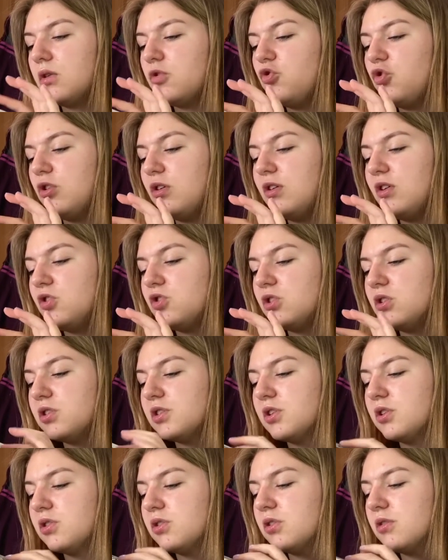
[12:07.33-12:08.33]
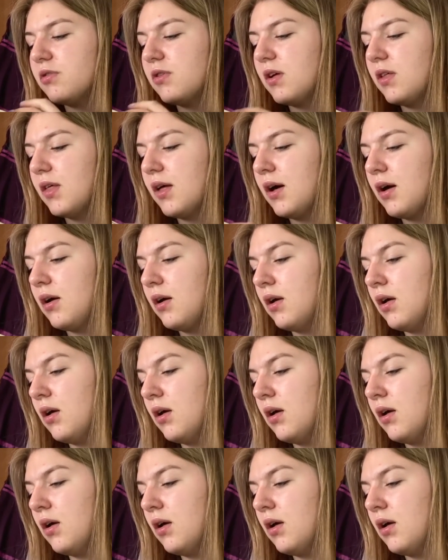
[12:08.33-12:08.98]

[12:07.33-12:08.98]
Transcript: traditions and stuff like that.